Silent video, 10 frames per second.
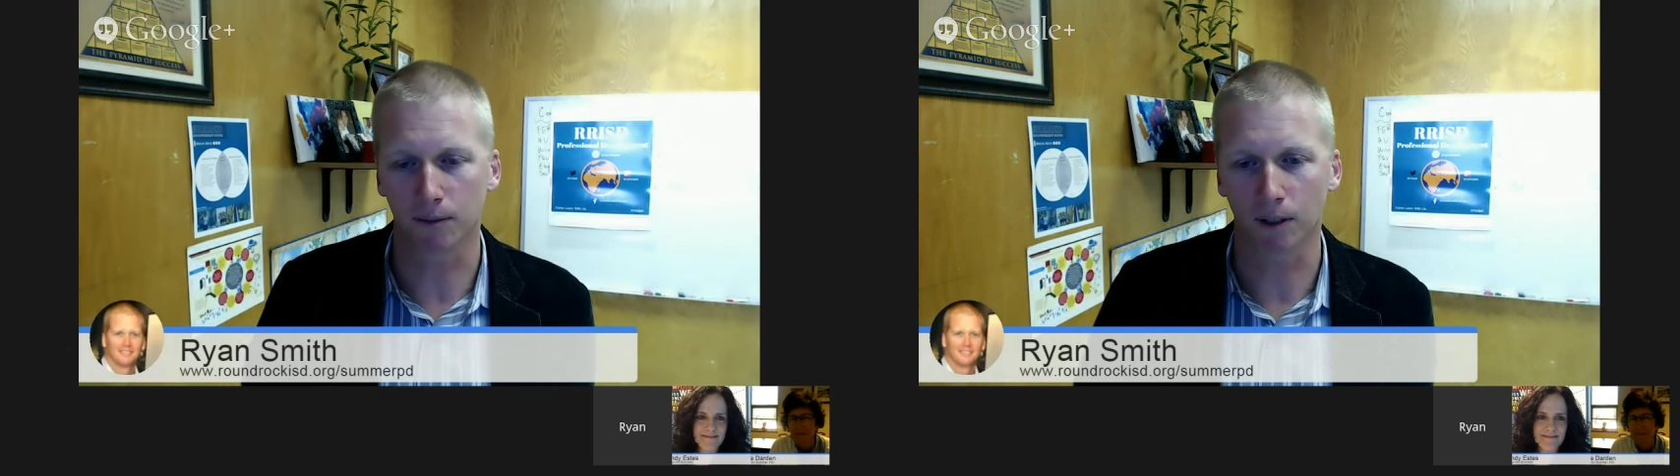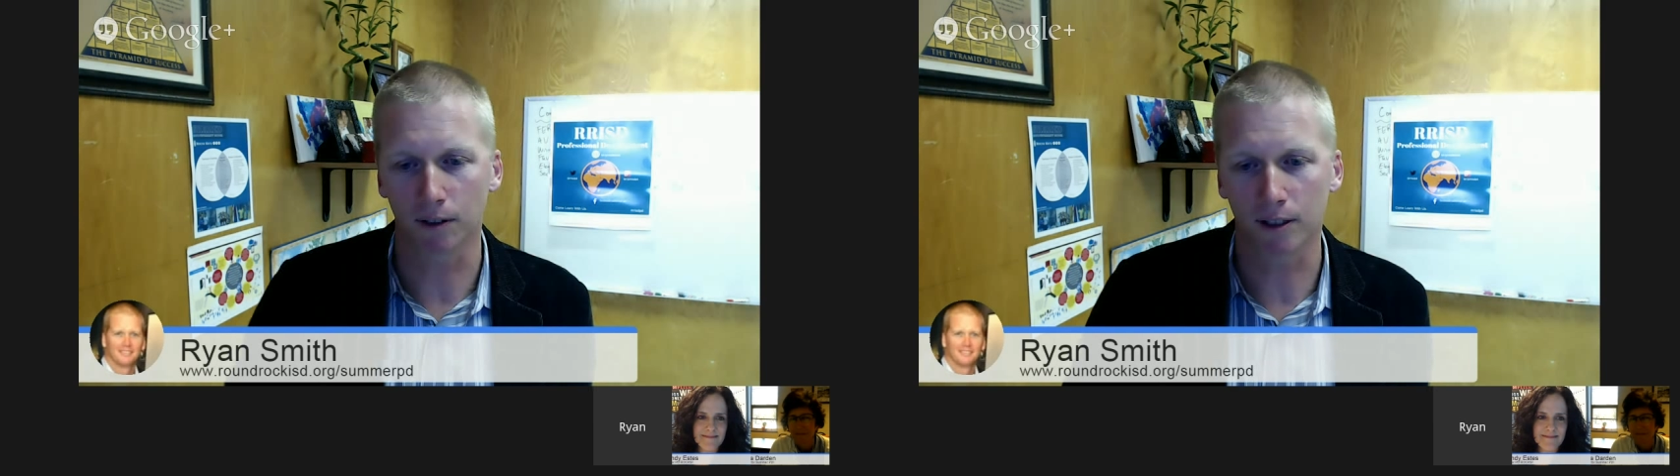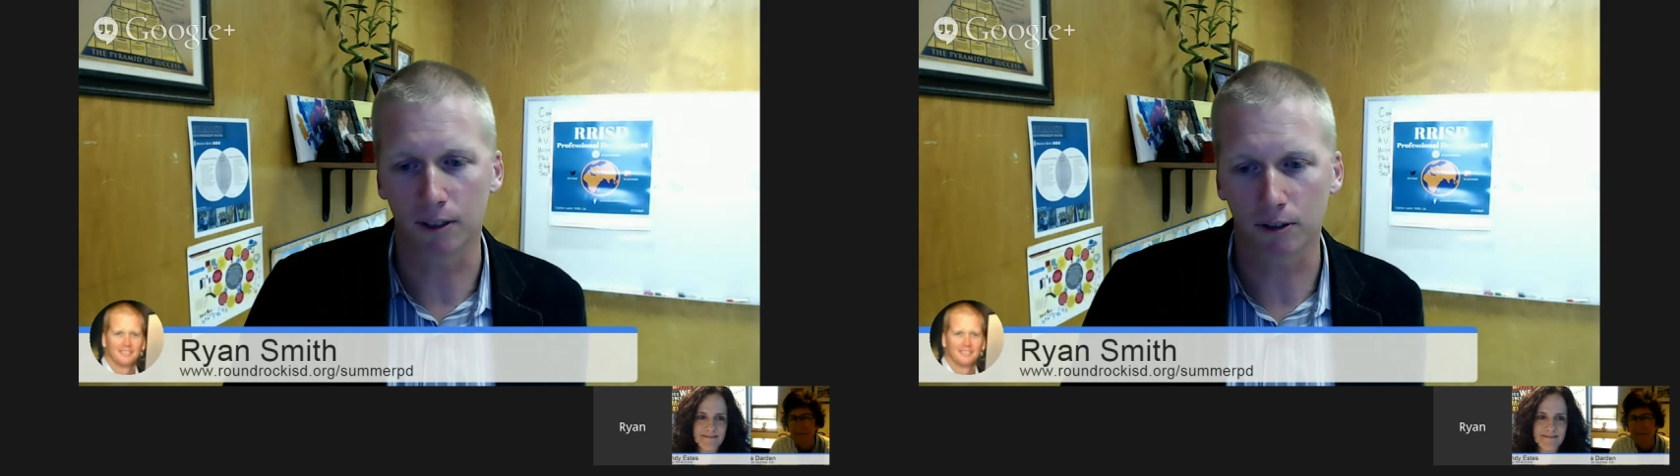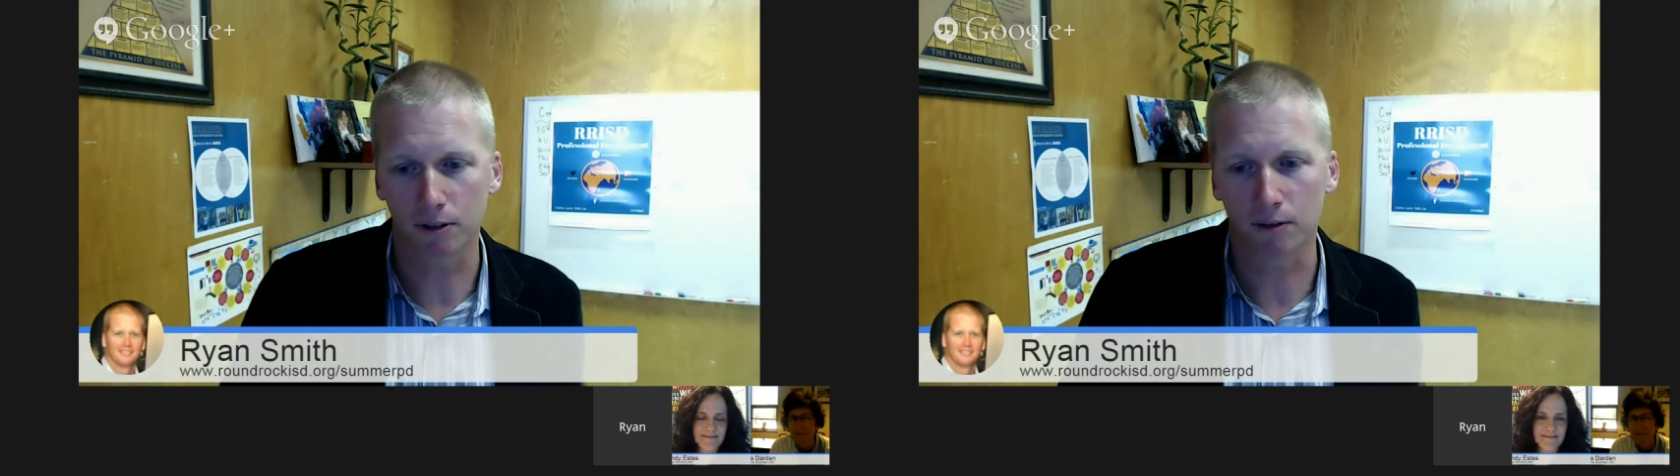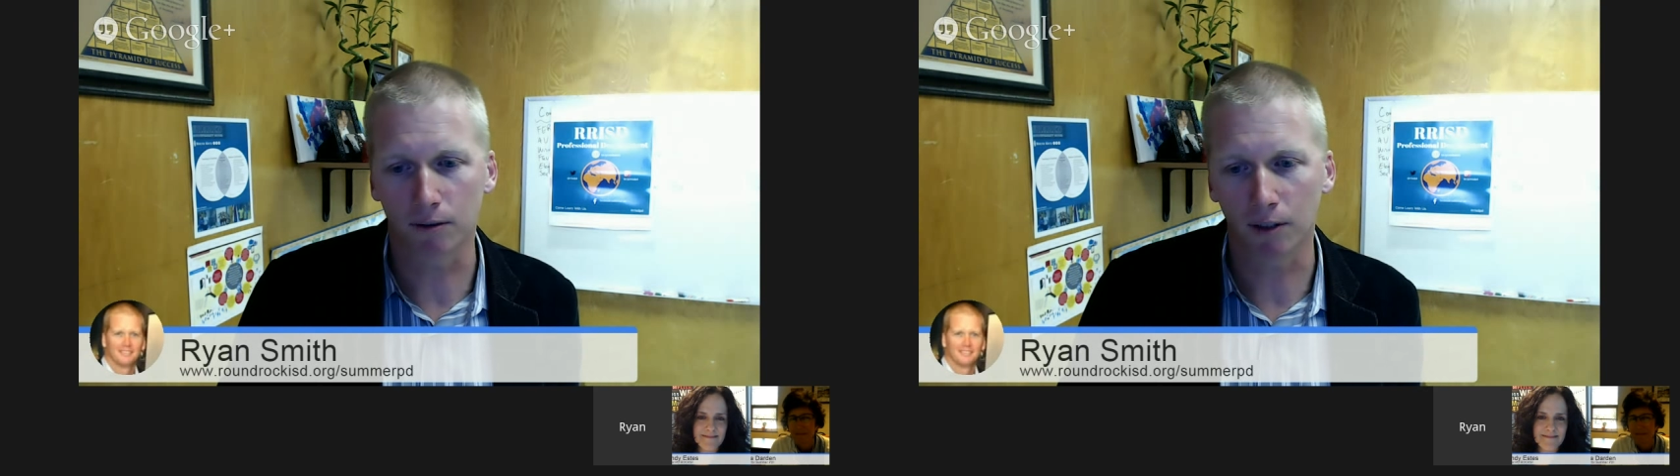for our
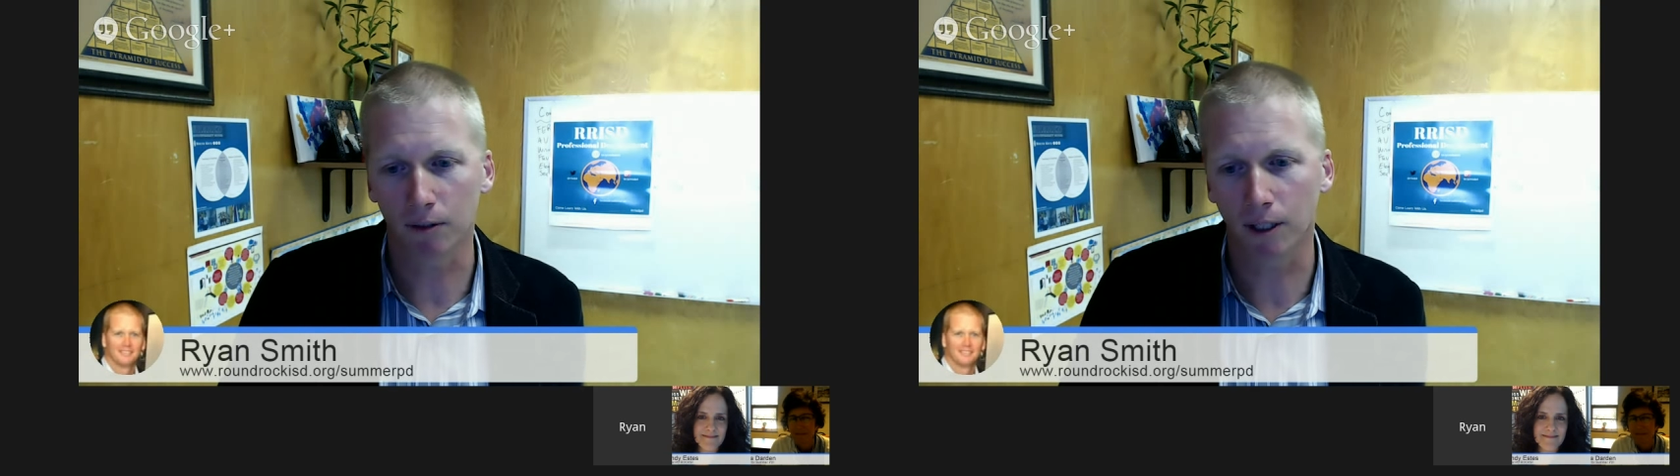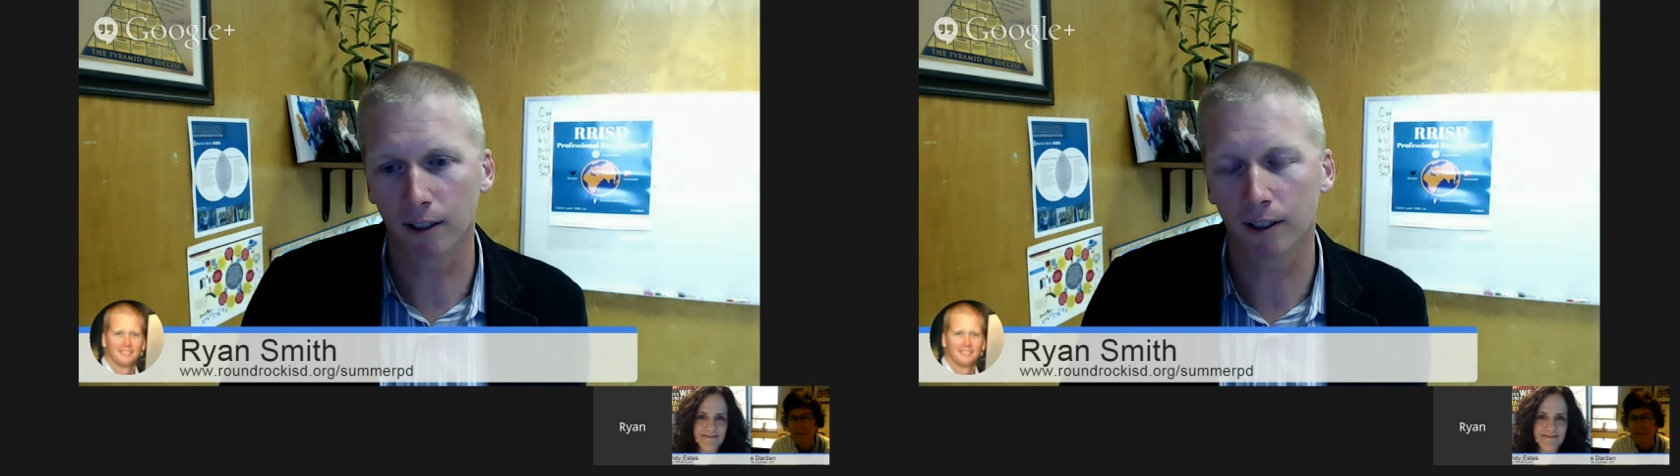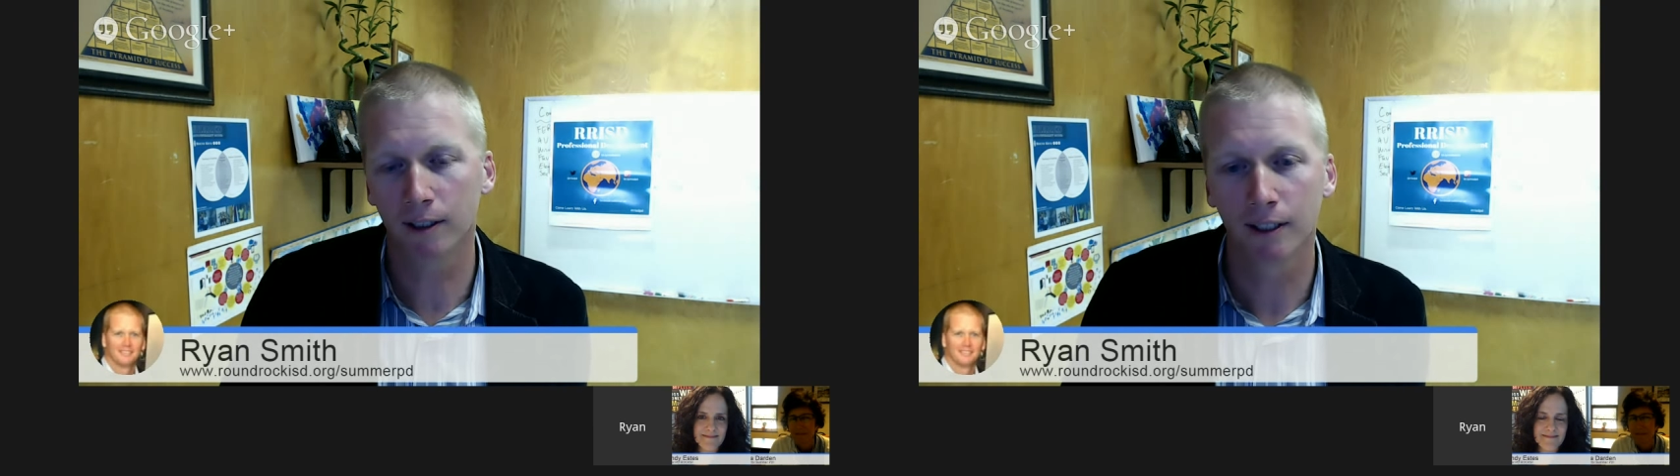teachers in Round Rock.